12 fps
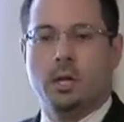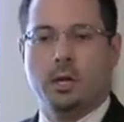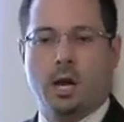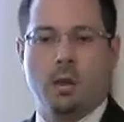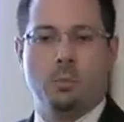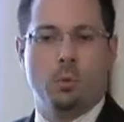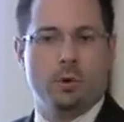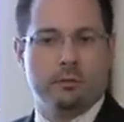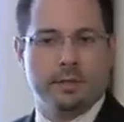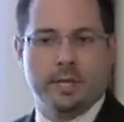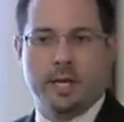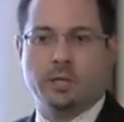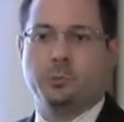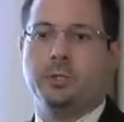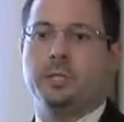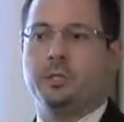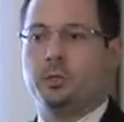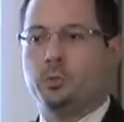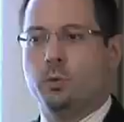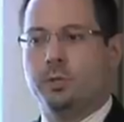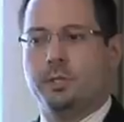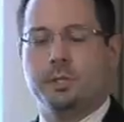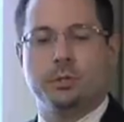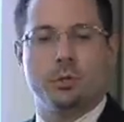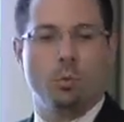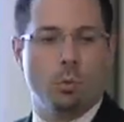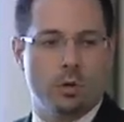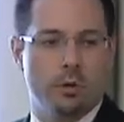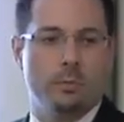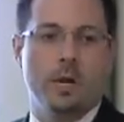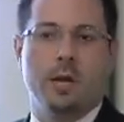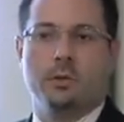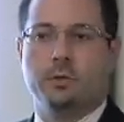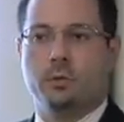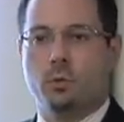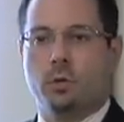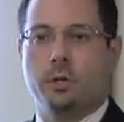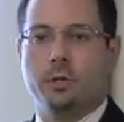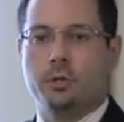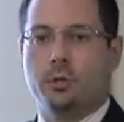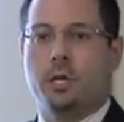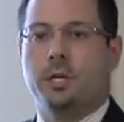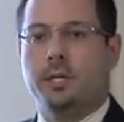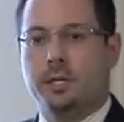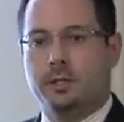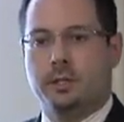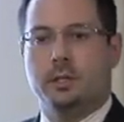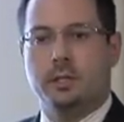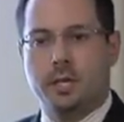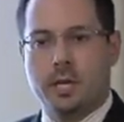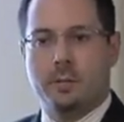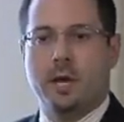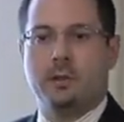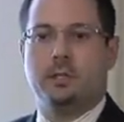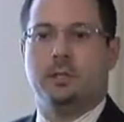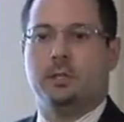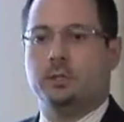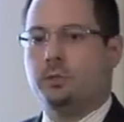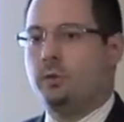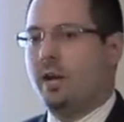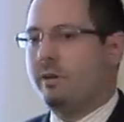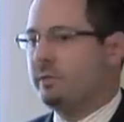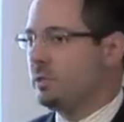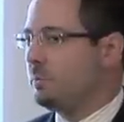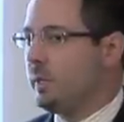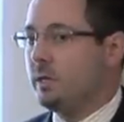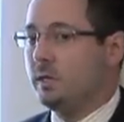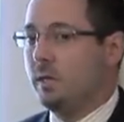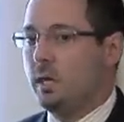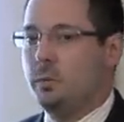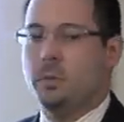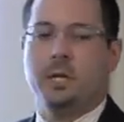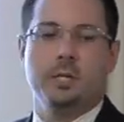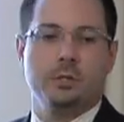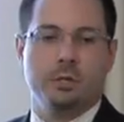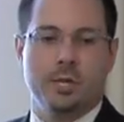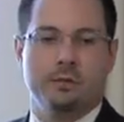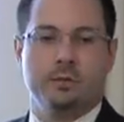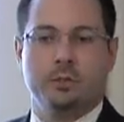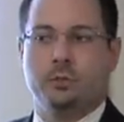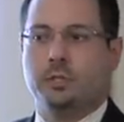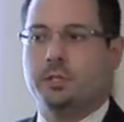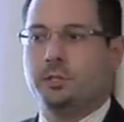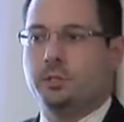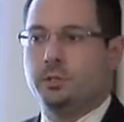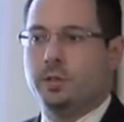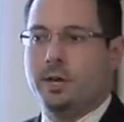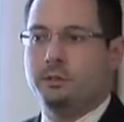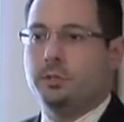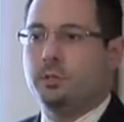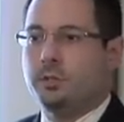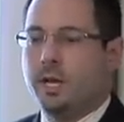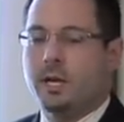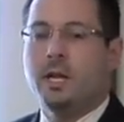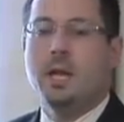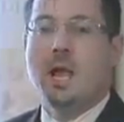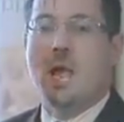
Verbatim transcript: now more of a cash basis where things are word of mouth or you're trying to get the name out there. Do you have to spend a lot of money? Do you have to do this? Do you have to do that?